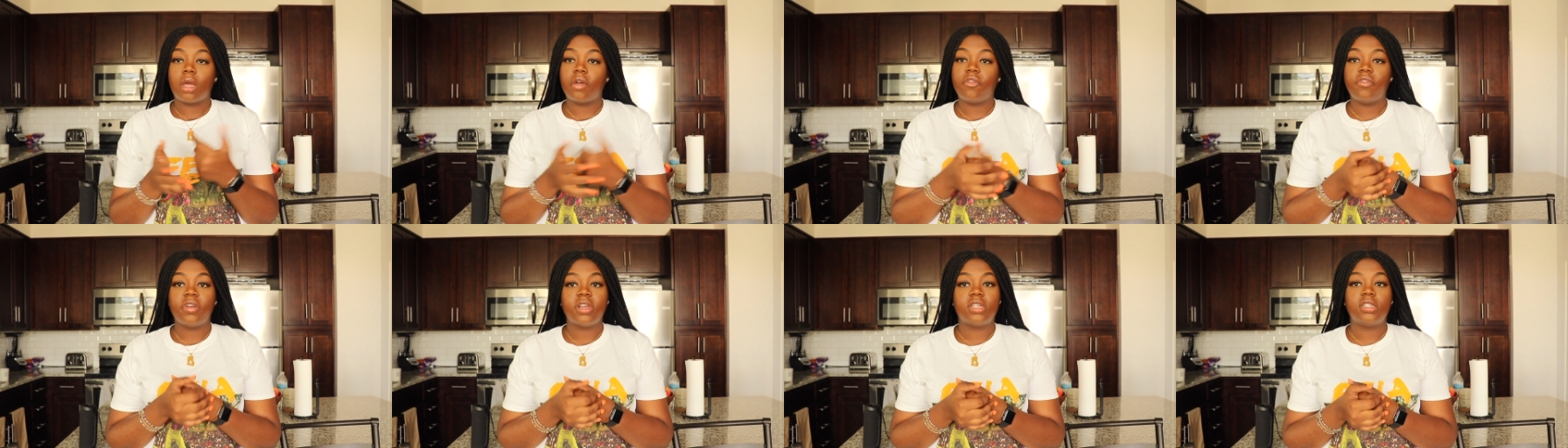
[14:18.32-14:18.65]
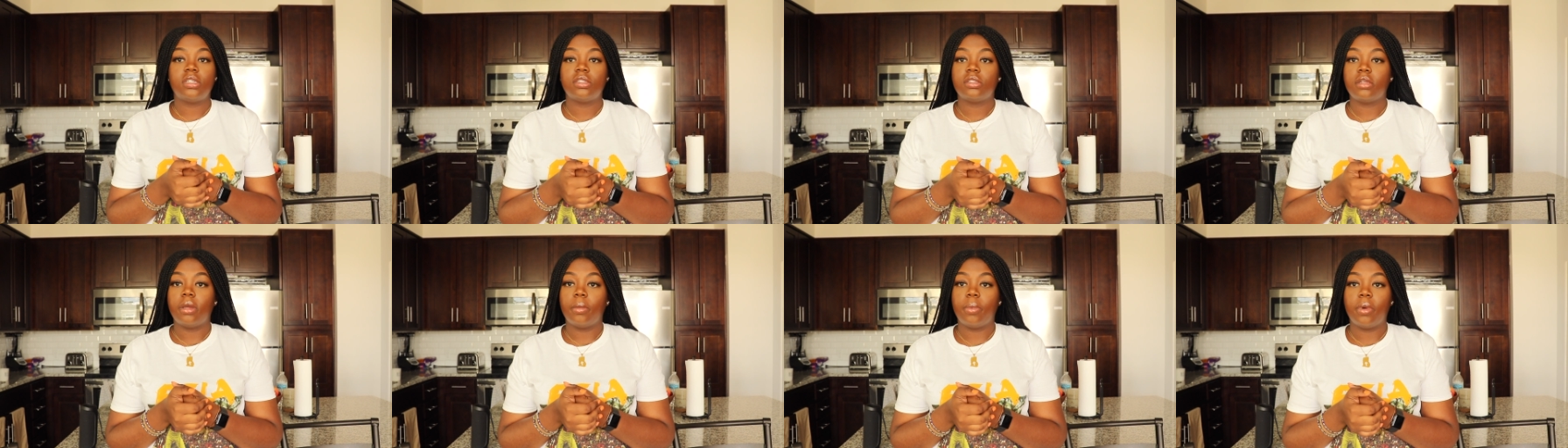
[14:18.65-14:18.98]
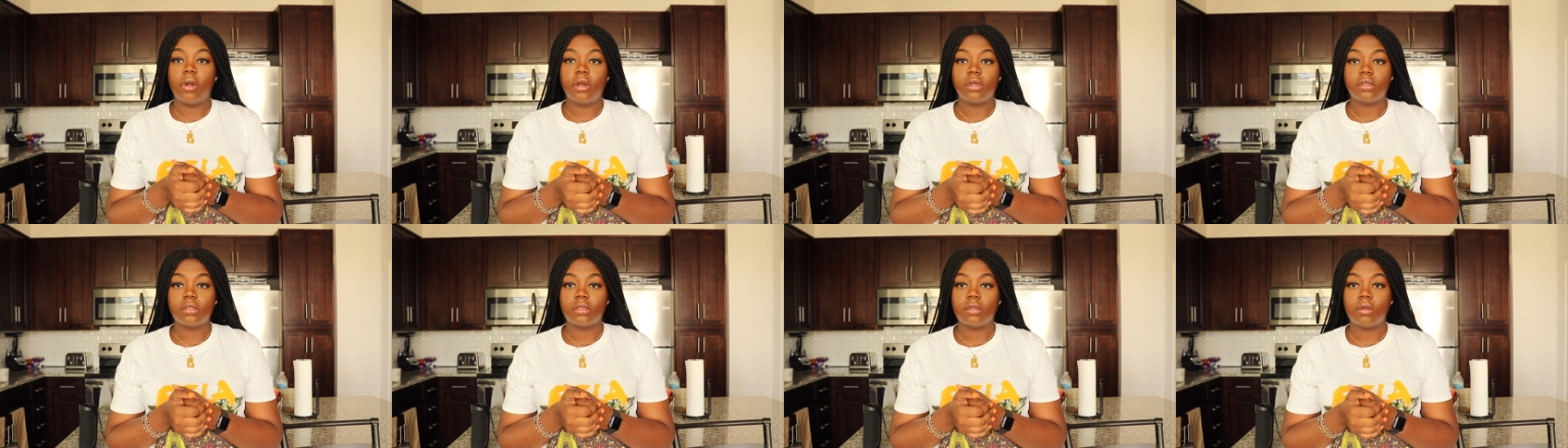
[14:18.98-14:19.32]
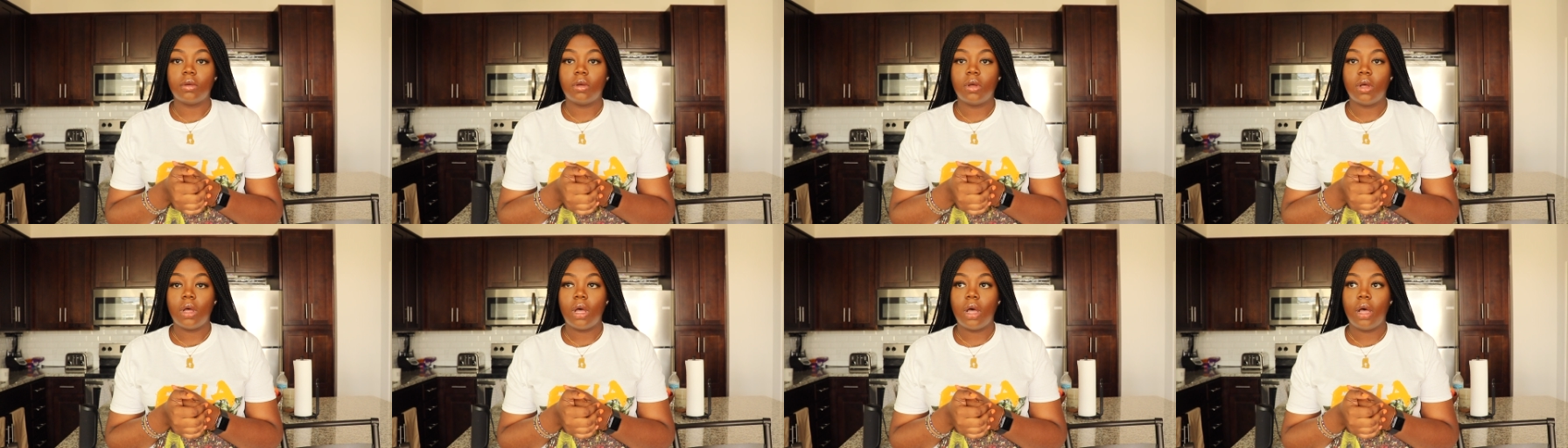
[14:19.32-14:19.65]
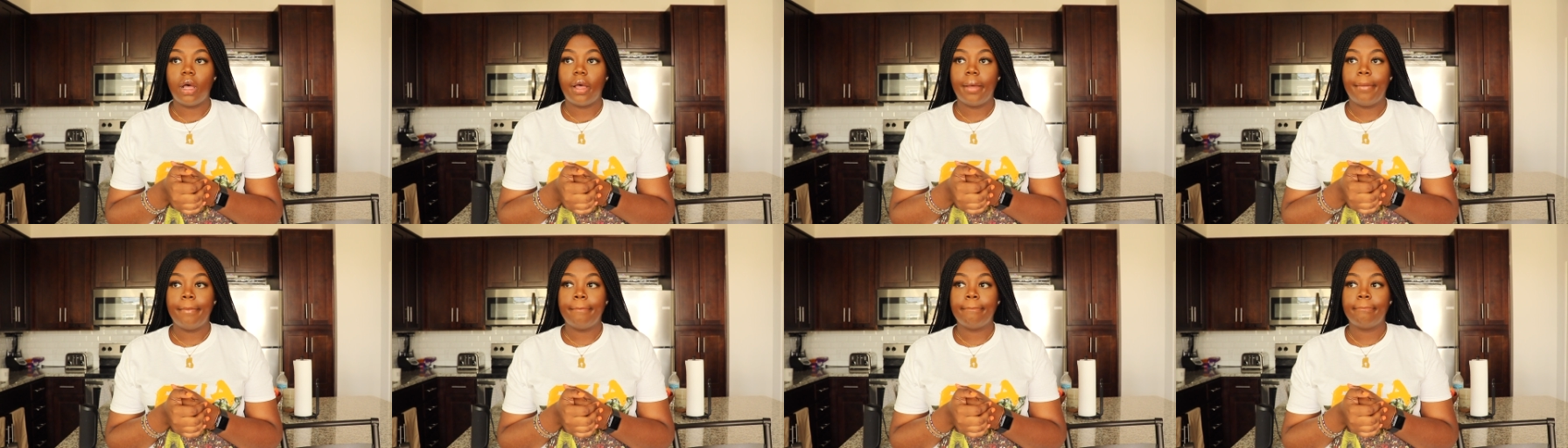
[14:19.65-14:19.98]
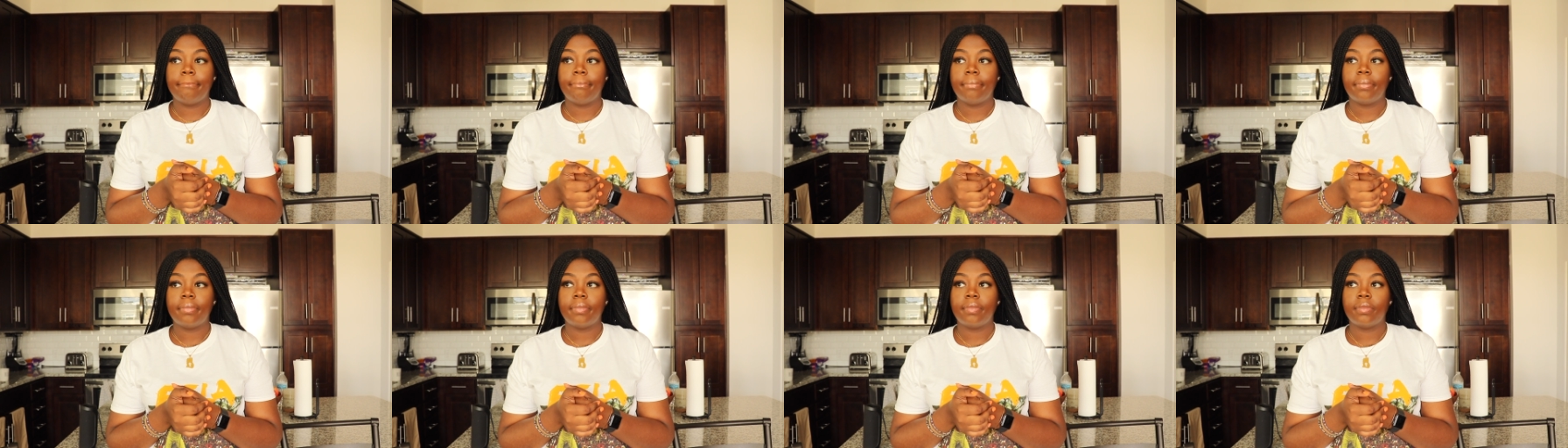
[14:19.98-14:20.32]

convictions are personal. Um,